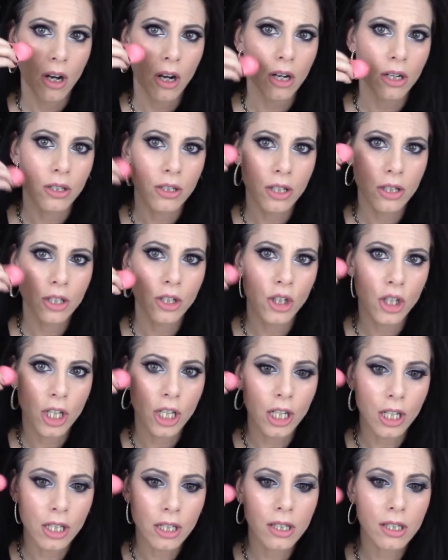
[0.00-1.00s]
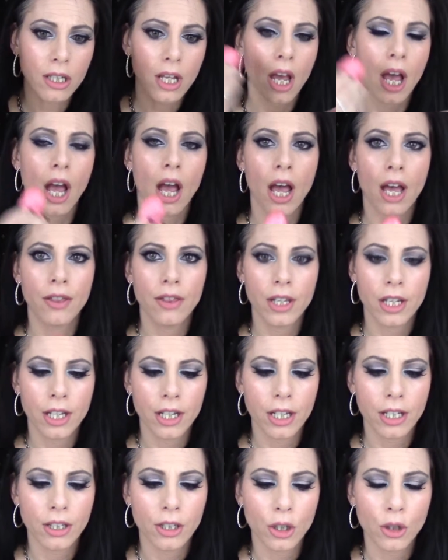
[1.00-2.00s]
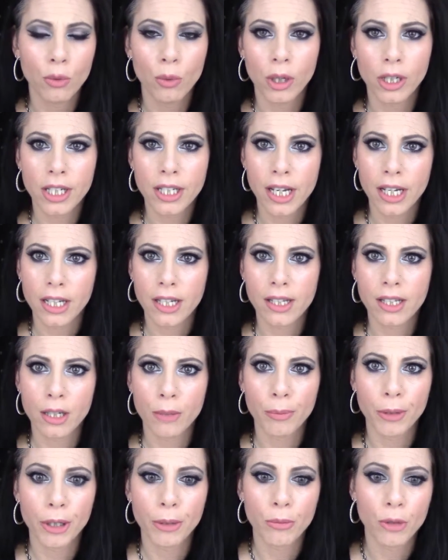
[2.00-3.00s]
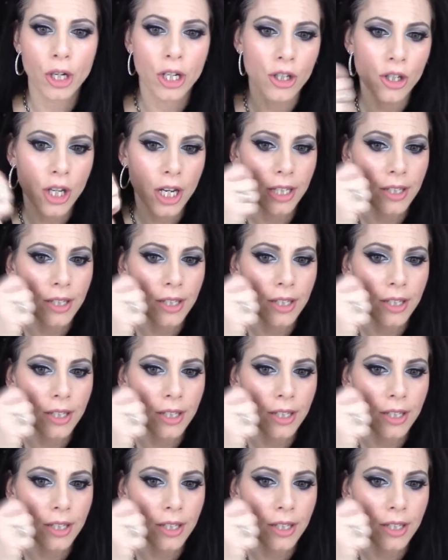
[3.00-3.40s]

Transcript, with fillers: onto the cheeks, and then you want to take a stippling brush